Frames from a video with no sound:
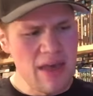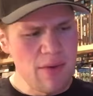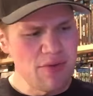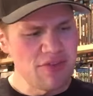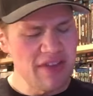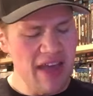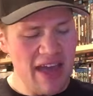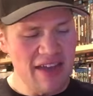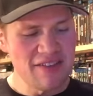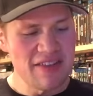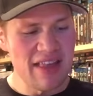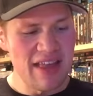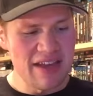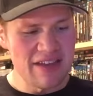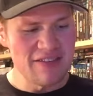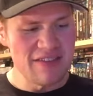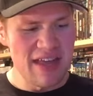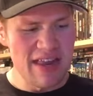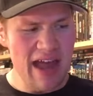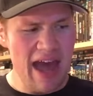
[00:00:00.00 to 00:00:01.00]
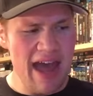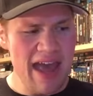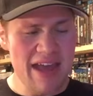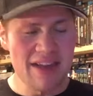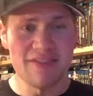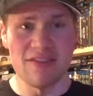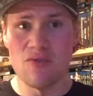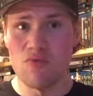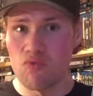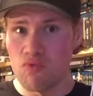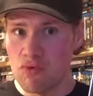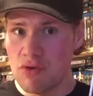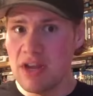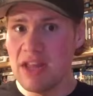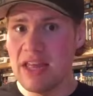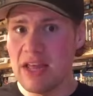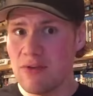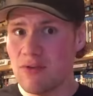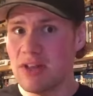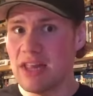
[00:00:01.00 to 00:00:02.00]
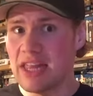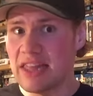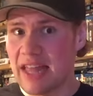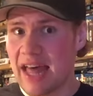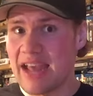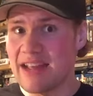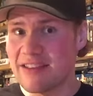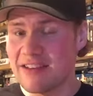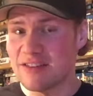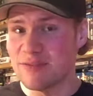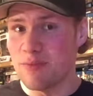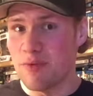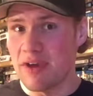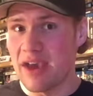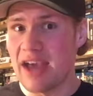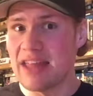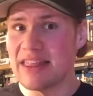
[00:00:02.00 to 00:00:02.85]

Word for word: it was actually, like I said, I actually really, really like this movie.